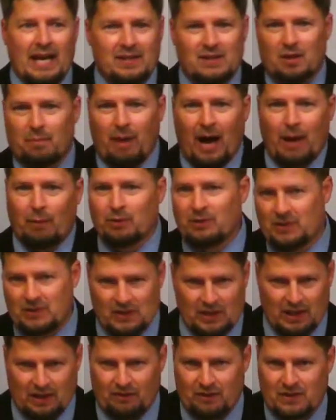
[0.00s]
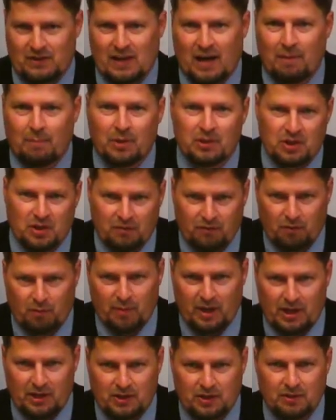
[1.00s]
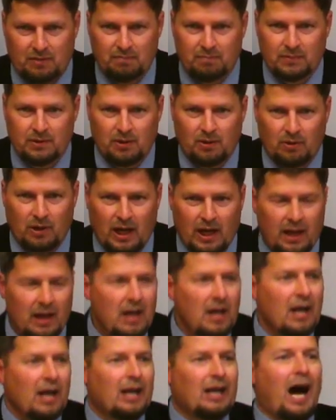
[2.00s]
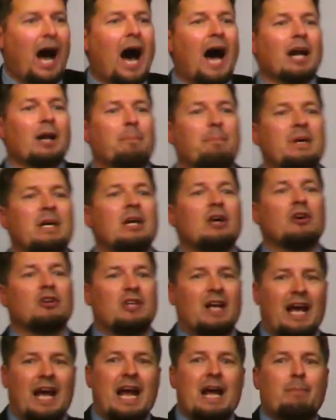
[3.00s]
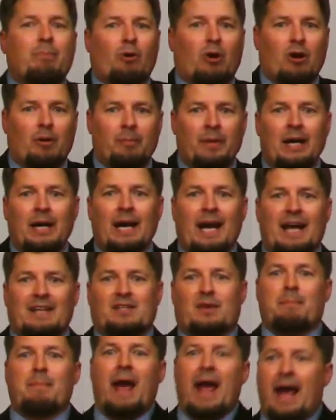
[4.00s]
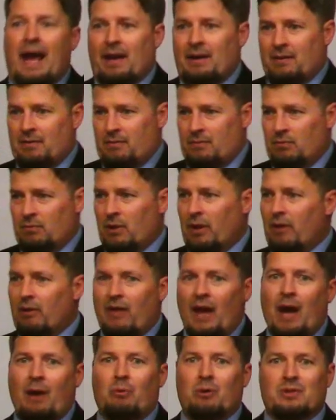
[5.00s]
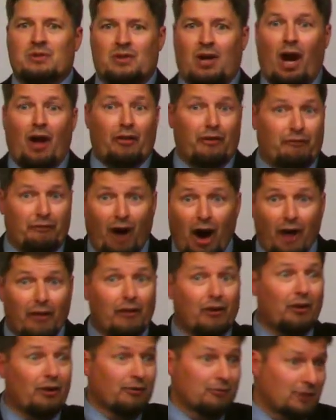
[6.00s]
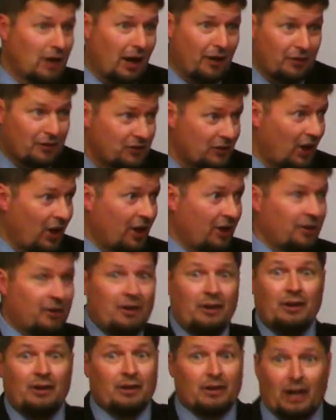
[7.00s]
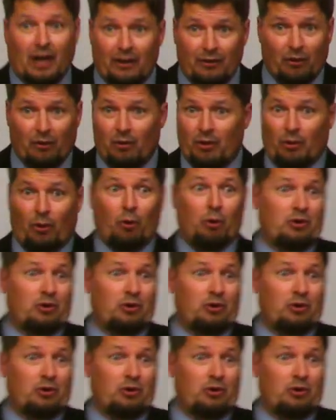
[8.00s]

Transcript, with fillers: The Bible doesn't give us that much information. Okay? God appeared to Abram as a man. Whether that was God the Father, God the Son, God the Holy